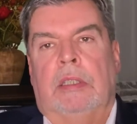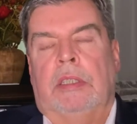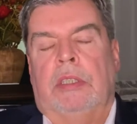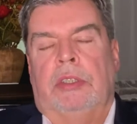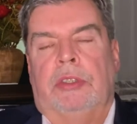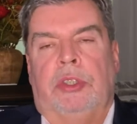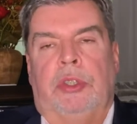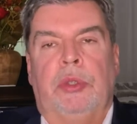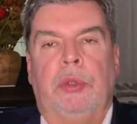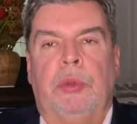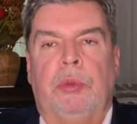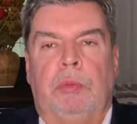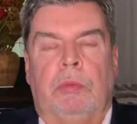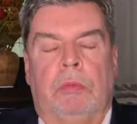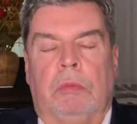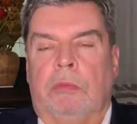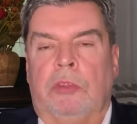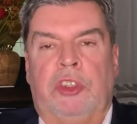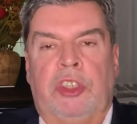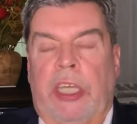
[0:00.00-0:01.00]
you
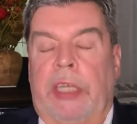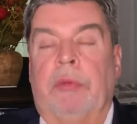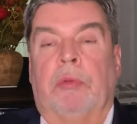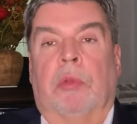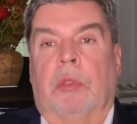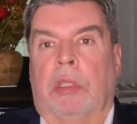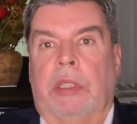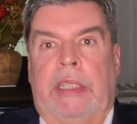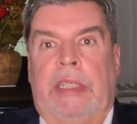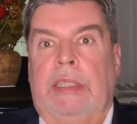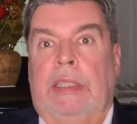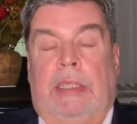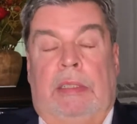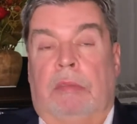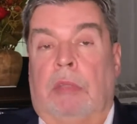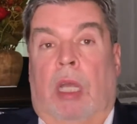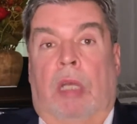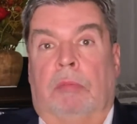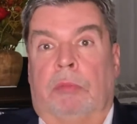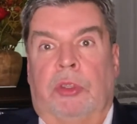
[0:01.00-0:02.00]
generally
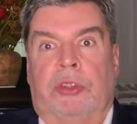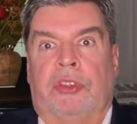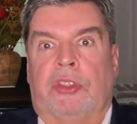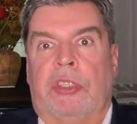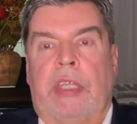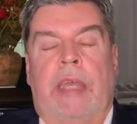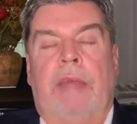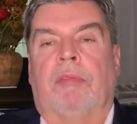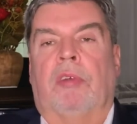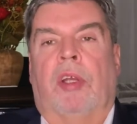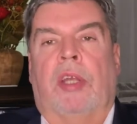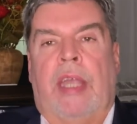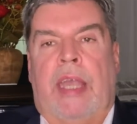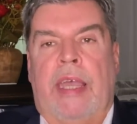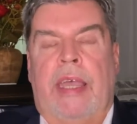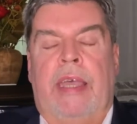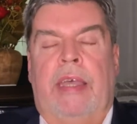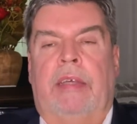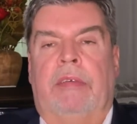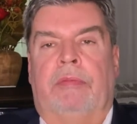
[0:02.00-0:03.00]
and almost never
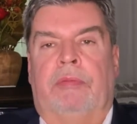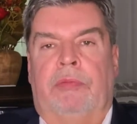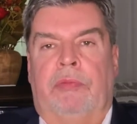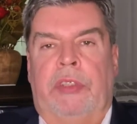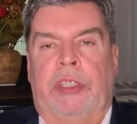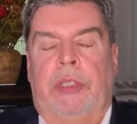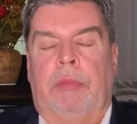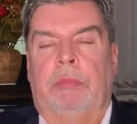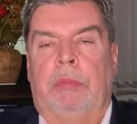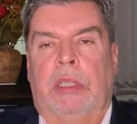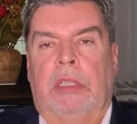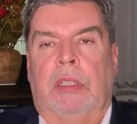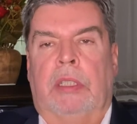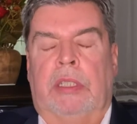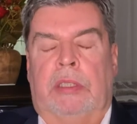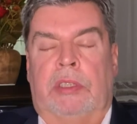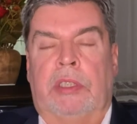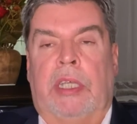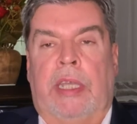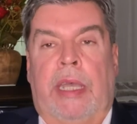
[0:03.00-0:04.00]
have the
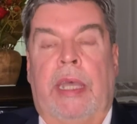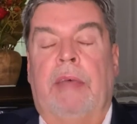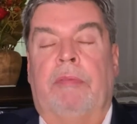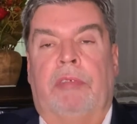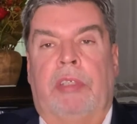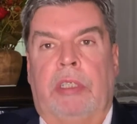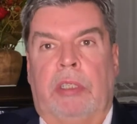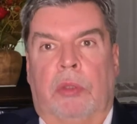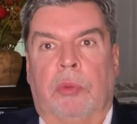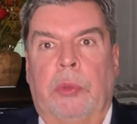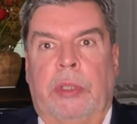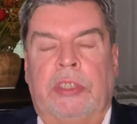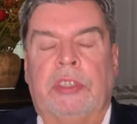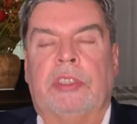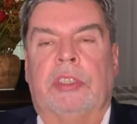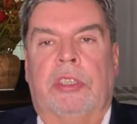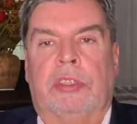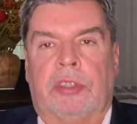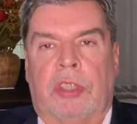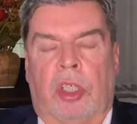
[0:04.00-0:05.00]
ability to have an
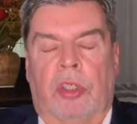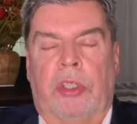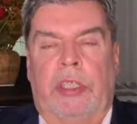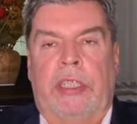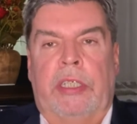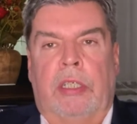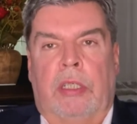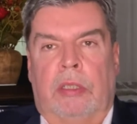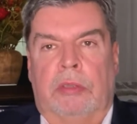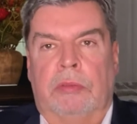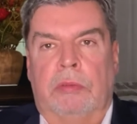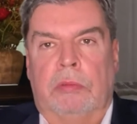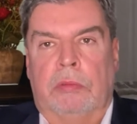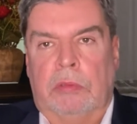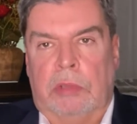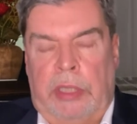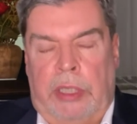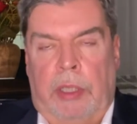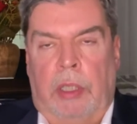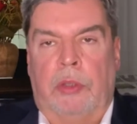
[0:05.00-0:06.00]
ERISA attorney on,
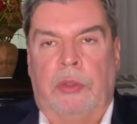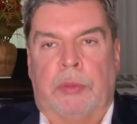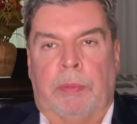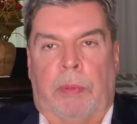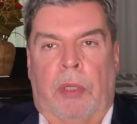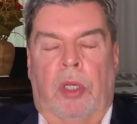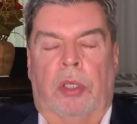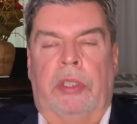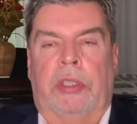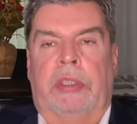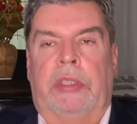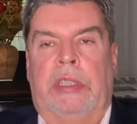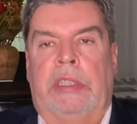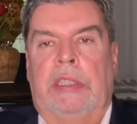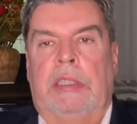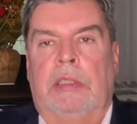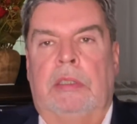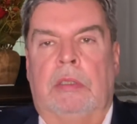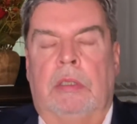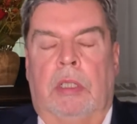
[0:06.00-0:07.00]
as part of
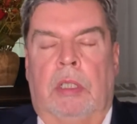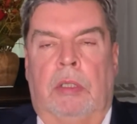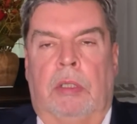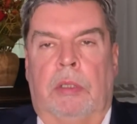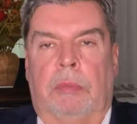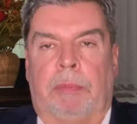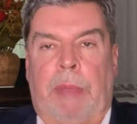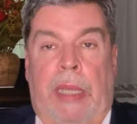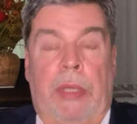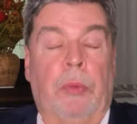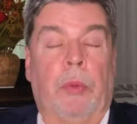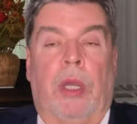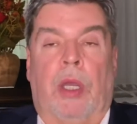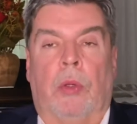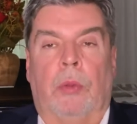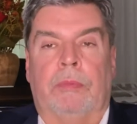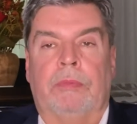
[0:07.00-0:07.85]
the payroll.